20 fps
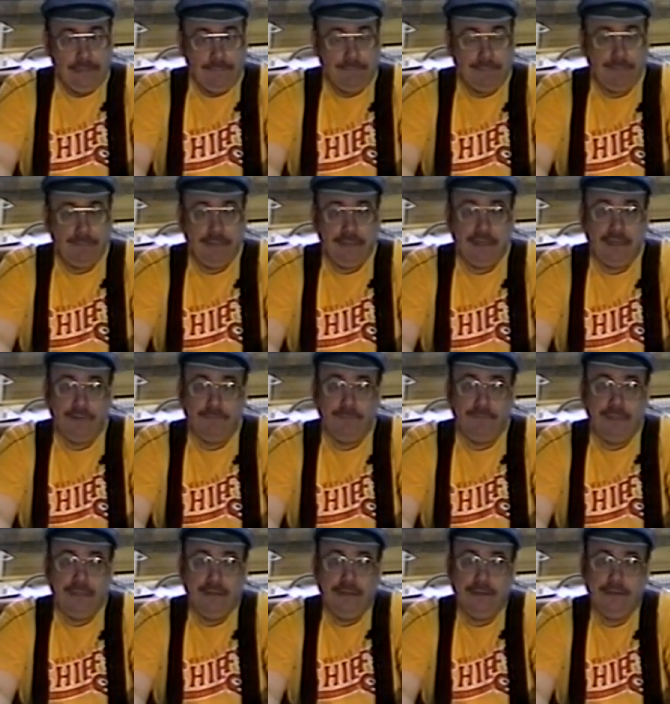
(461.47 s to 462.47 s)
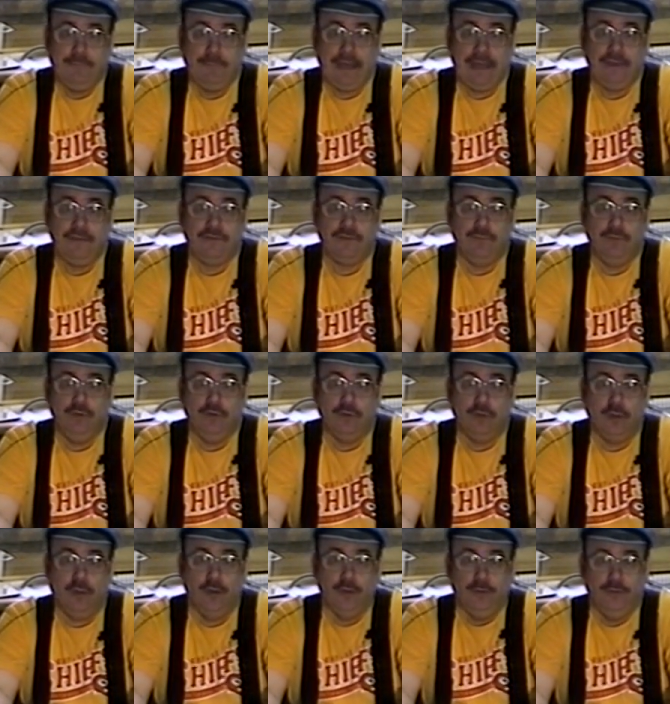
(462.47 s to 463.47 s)
maybe help me buy some new
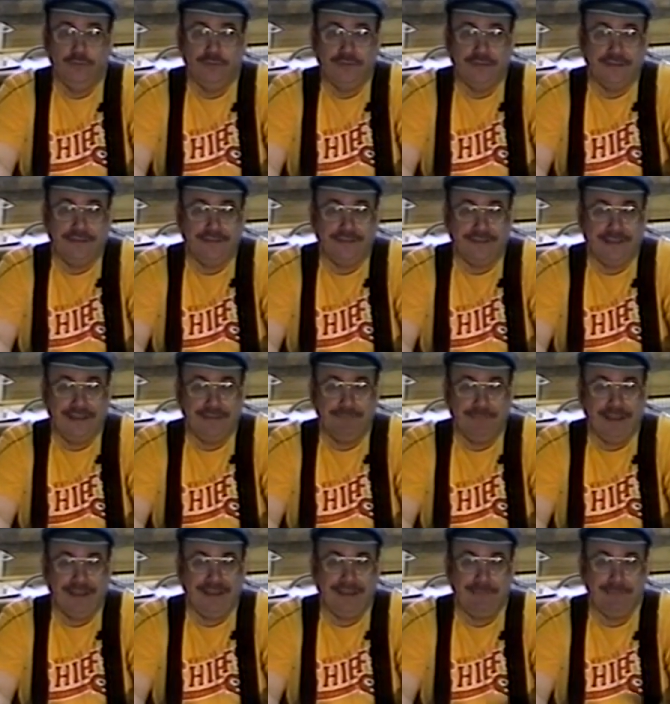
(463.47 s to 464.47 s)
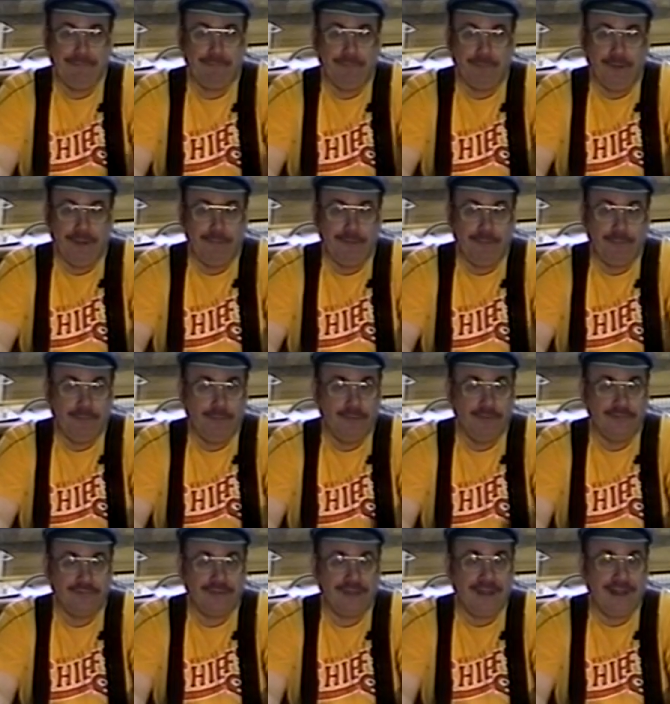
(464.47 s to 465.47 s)
clothes, because I'm a
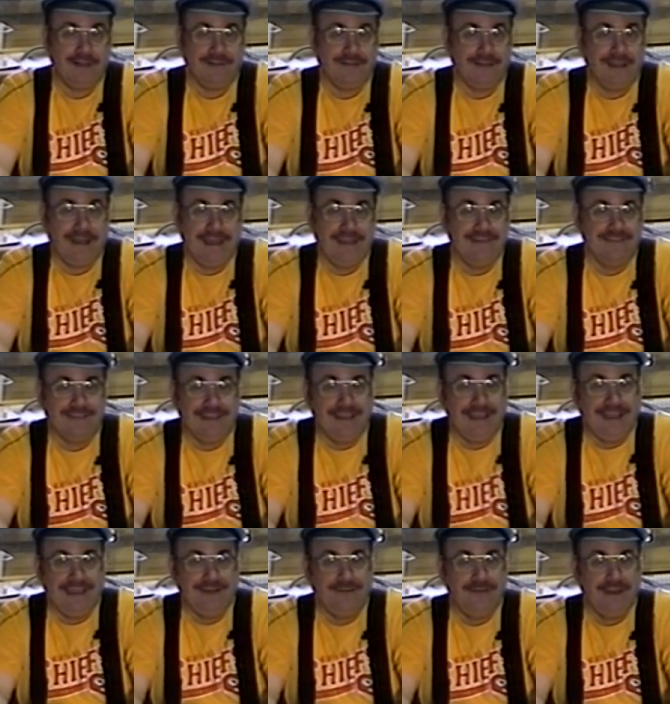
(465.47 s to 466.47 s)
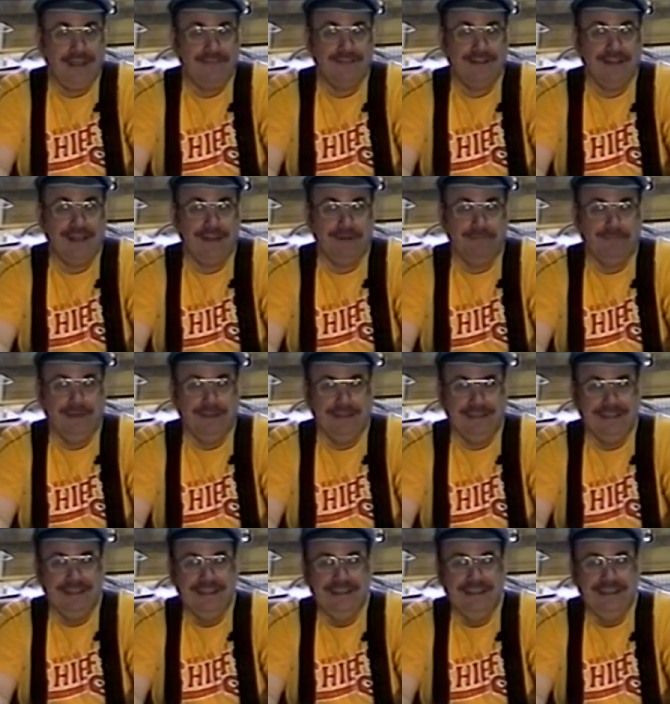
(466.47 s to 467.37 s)
poor scholar, guys. I don't have a lot of money.